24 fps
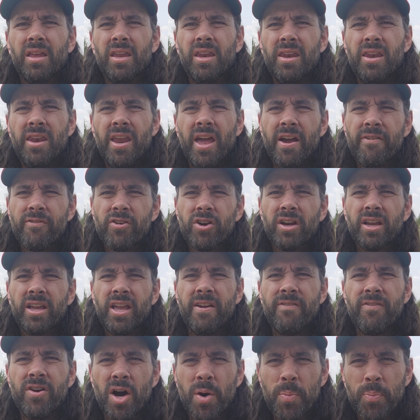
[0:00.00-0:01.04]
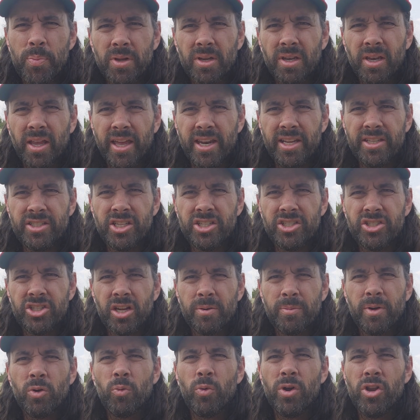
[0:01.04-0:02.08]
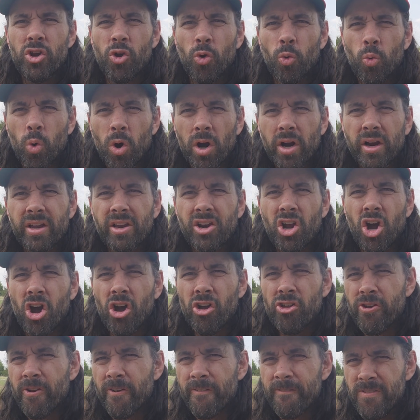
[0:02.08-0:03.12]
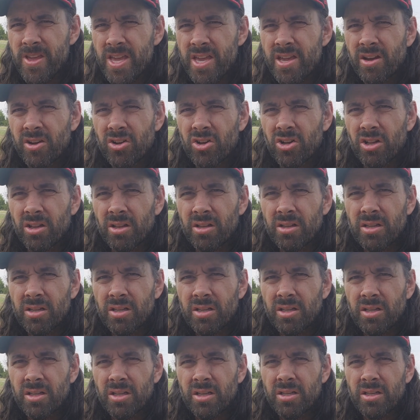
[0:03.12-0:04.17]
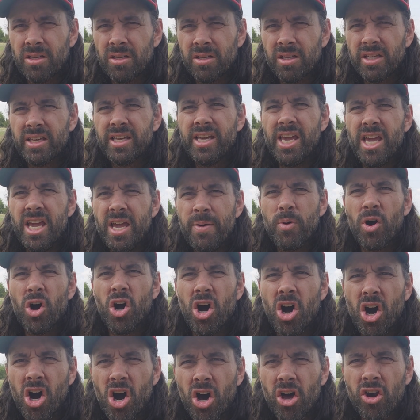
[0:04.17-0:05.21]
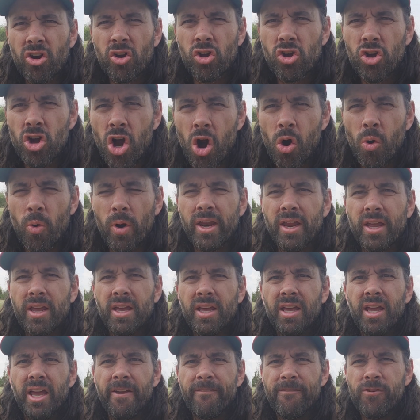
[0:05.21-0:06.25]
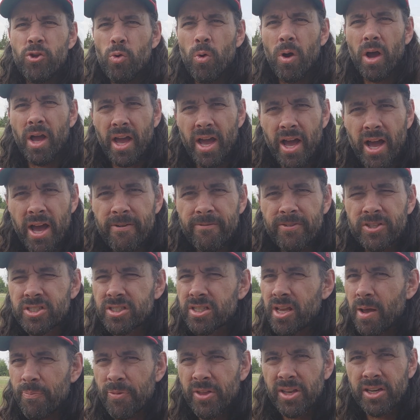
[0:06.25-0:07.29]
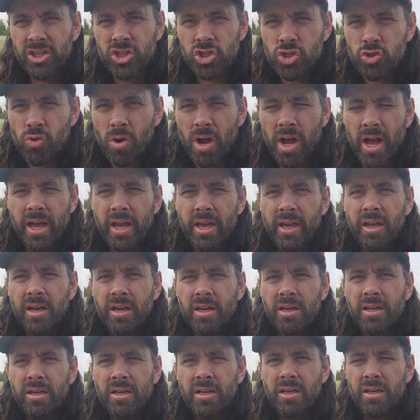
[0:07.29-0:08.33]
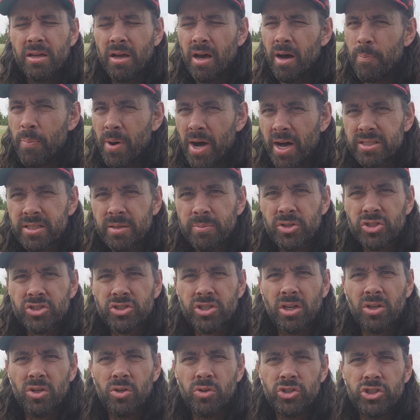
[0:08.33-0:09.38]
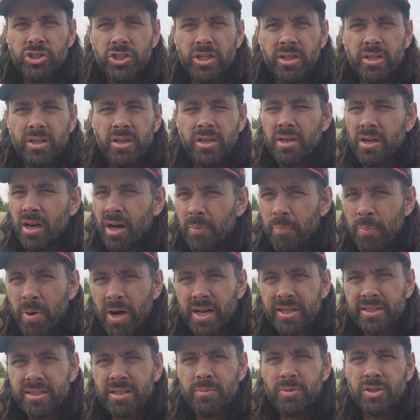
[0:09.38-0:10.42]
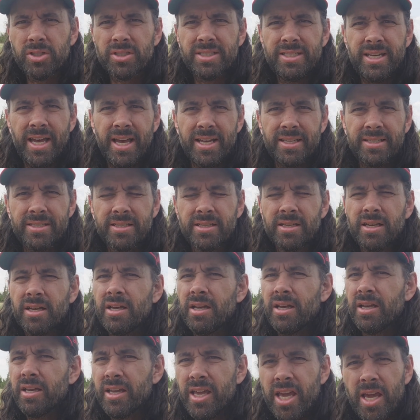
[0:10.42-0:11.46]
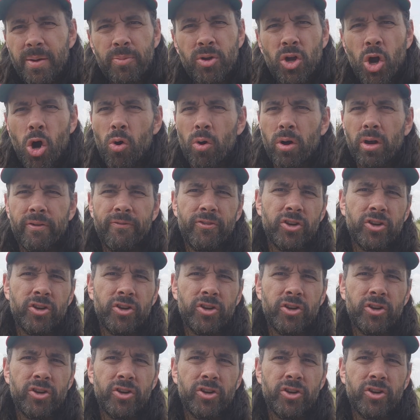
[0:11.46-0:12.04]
Never give up, ladies and gentlemen, when you're working on your vehicle. Keep on going. If you have something to try, a possible solution, a possible test, keep going.